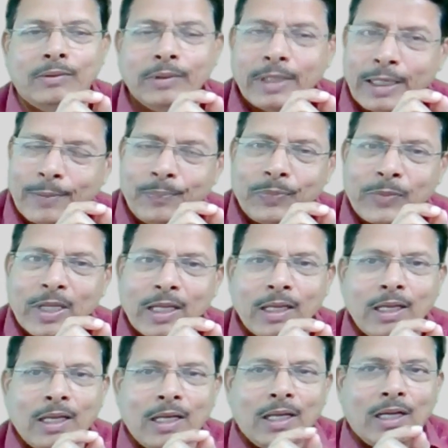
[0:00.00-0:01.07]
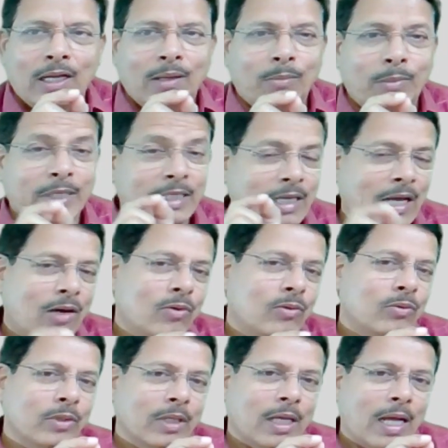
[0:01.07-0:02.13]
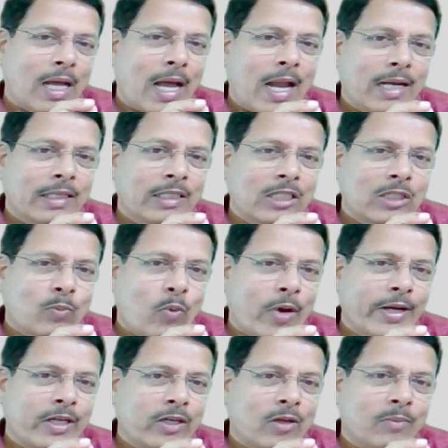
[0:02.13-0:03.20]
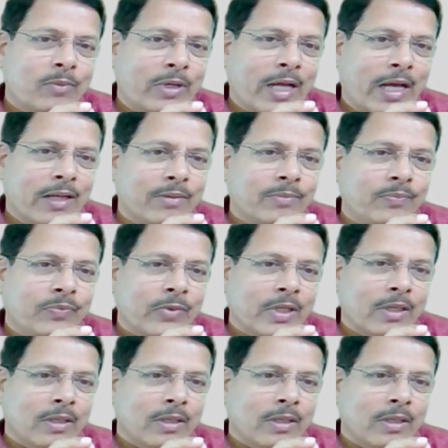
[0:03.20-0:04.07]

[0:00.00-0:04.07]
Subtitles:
Okay, but now at this point of time,